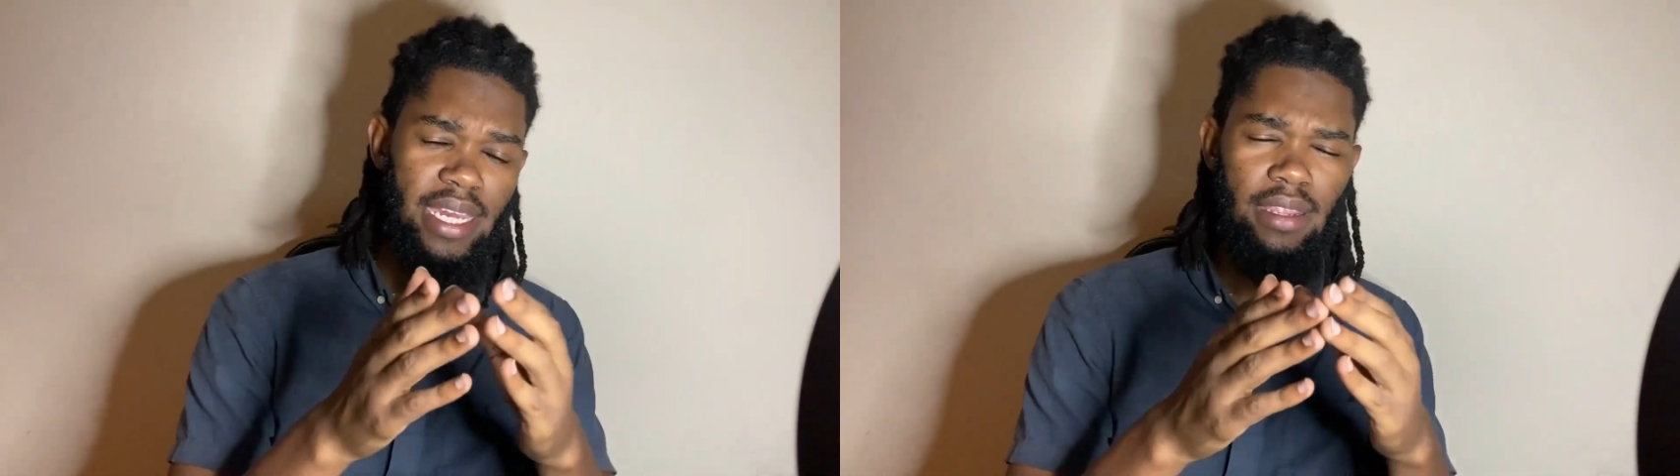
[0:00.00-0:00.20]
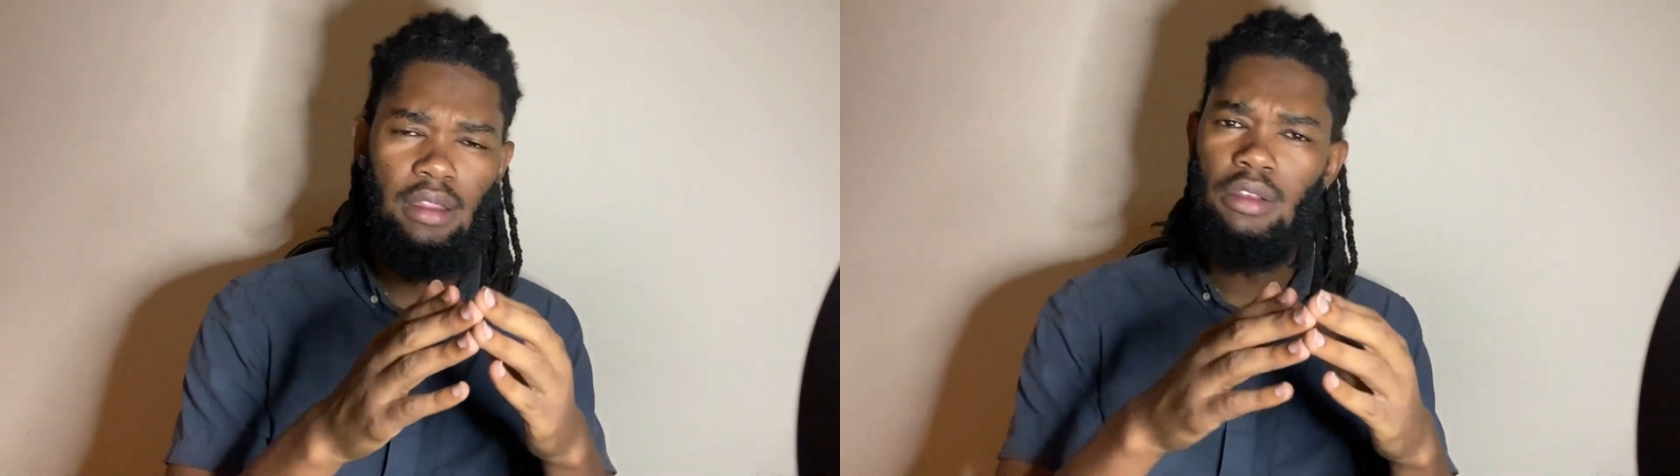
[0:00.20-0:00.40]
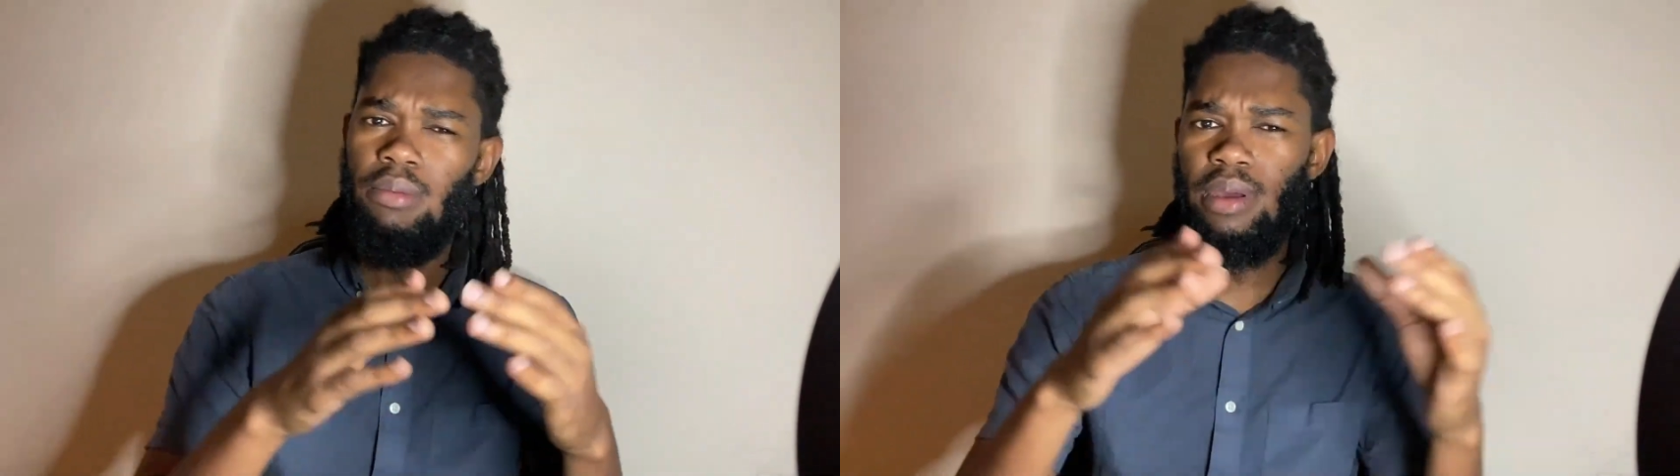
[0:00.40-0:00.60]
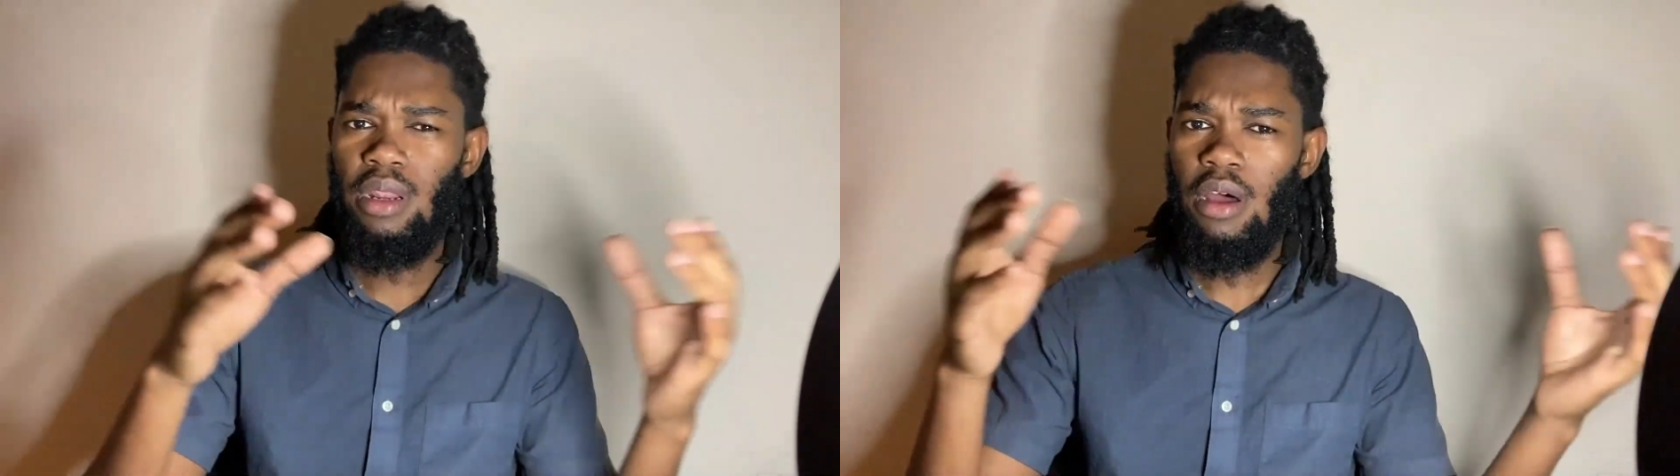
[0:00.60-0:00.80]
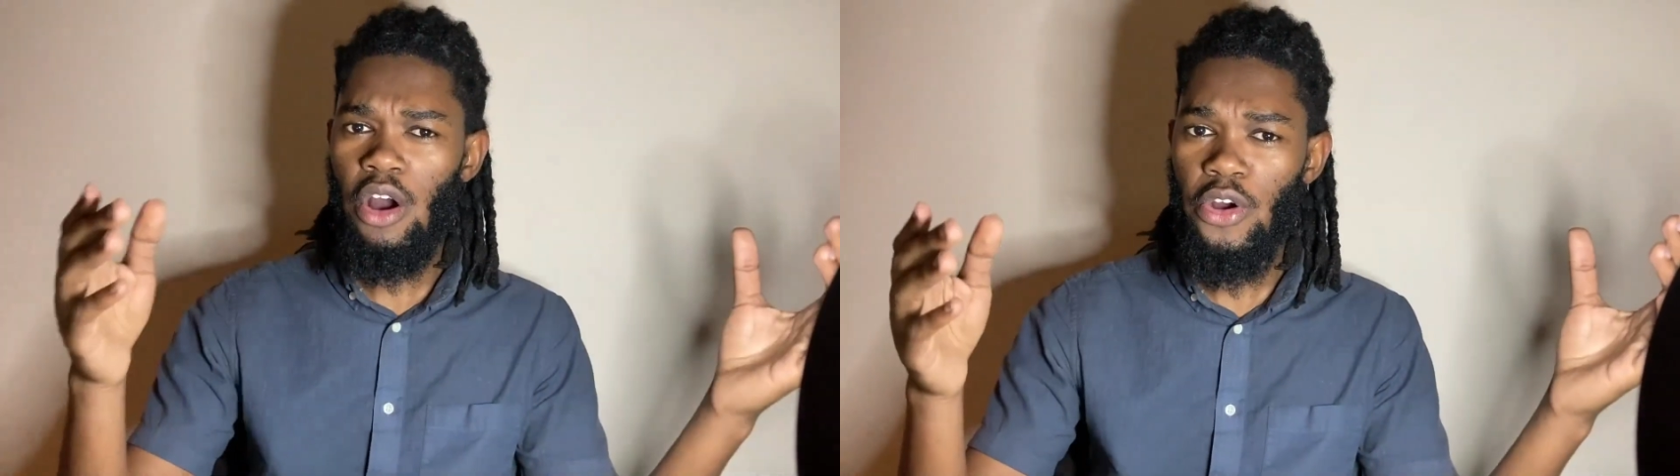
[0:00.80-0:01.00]
a little bit
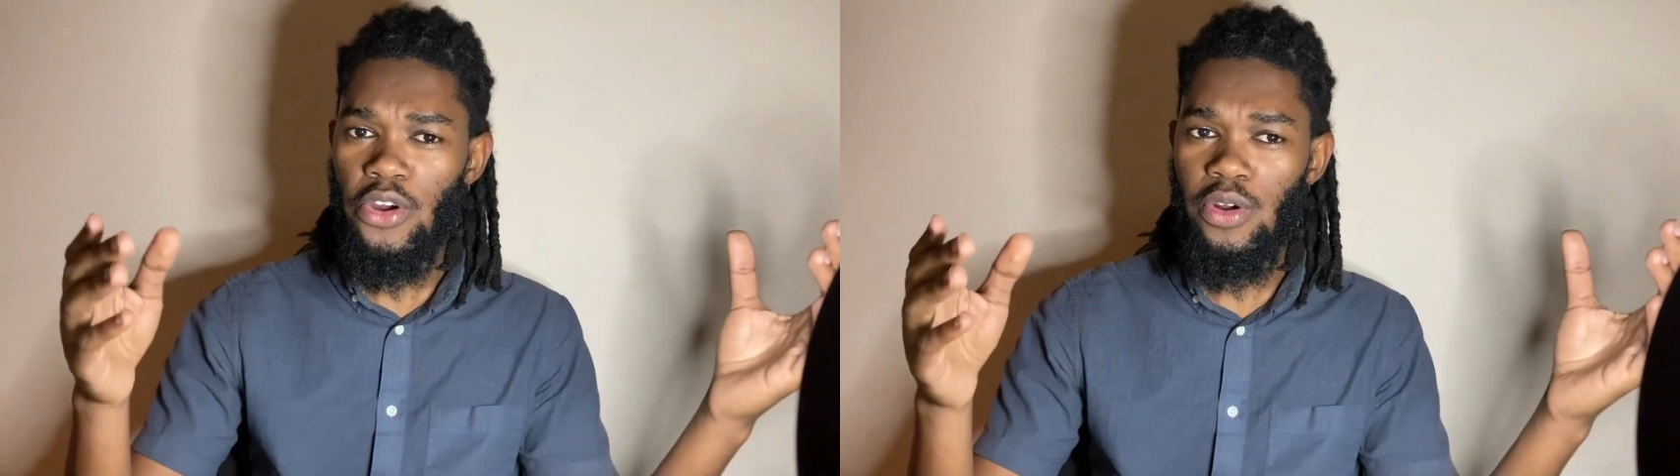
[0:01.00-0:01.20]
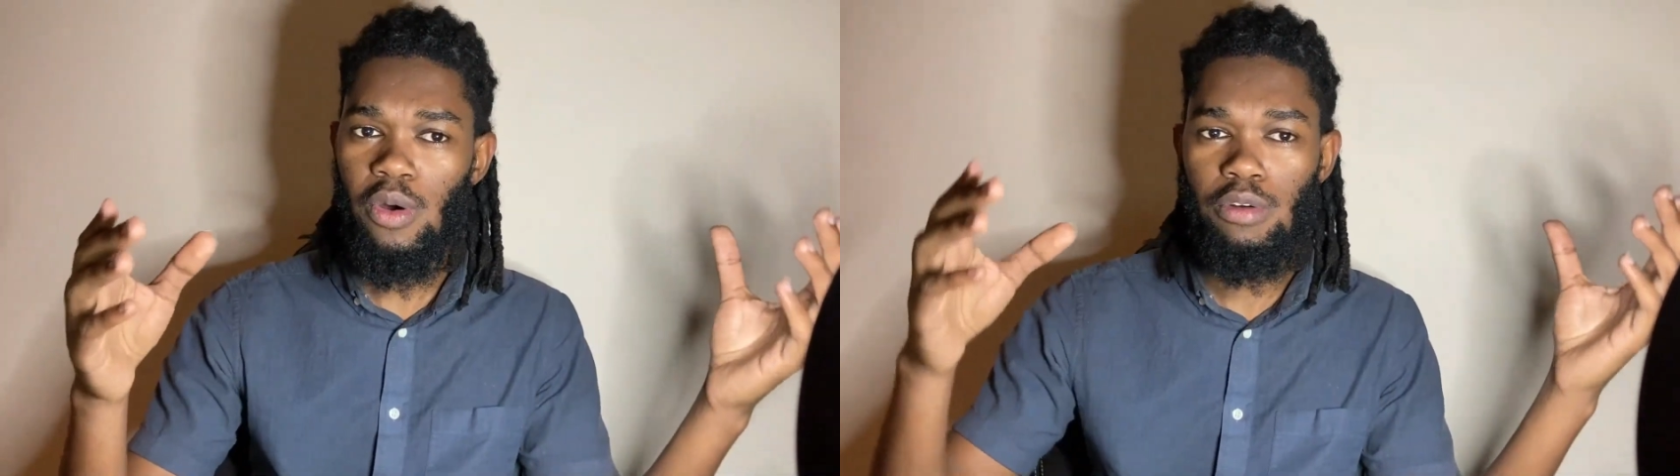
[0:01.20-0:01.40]
longer or